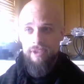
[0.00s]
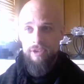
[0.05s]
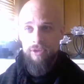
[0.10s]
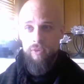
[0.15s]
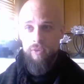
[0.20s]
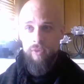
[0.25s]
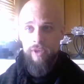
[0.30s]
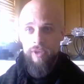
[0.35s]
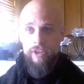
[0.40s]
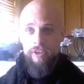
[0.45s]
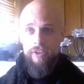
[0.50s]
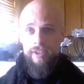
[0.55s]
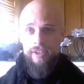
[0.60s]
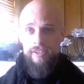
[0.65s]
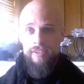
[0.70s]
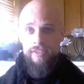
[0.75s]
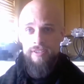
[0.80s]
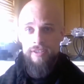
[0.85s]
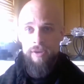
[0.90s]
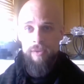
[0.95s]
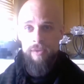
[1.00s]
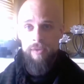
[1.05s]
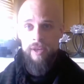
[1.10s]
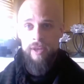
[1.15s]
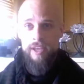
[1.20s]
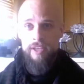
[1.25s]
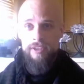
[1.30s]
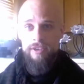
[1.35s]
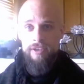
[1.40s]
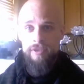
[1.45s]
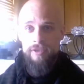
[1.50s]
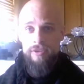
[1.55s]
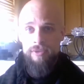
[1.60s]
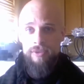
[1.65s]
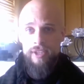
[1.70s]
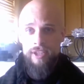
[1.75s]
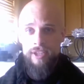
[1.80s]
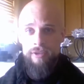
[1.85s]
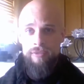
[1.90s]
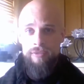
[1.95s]
Twitter is a way to
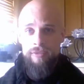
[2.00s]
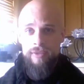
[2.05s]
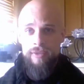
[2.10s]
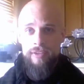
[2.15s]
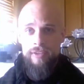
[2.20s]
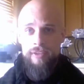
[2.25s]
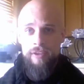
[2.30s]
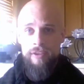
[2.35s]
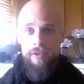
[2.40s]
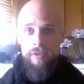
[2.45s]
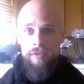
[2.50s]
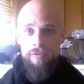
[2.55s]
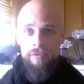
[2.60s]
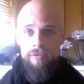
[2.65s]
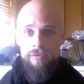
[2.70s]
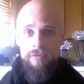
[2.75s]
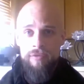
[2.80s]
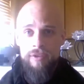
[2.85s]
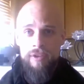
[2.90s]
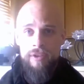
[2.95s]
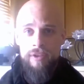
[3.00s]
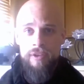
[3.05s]
get rid of